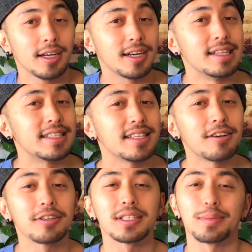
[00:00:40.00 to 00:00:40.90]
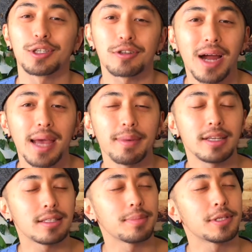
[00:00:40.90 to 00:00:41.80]
consider
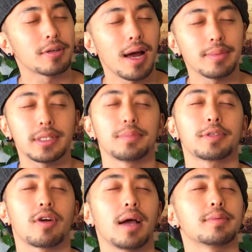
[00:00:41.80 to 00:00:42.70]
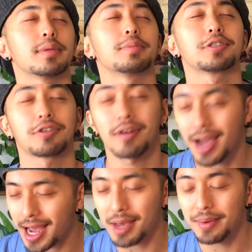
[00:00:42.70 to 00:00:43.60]
subscribing, subscribe, subscribe,
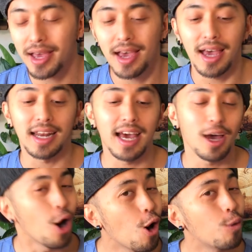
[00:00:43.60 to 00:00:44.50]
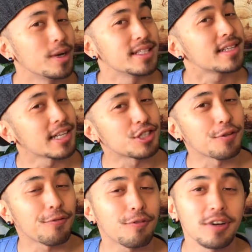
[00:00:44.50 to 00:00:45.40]
subscribe. And I always got your
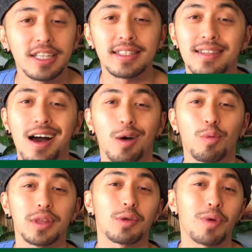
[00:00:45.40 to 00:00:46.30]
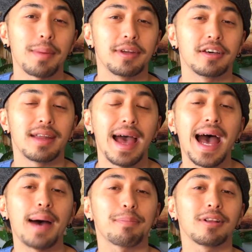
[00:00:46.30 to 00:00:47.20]
free stock with the Robinhood
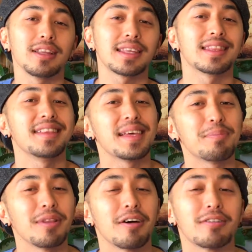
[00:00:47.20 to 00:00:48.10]
app. Click the link below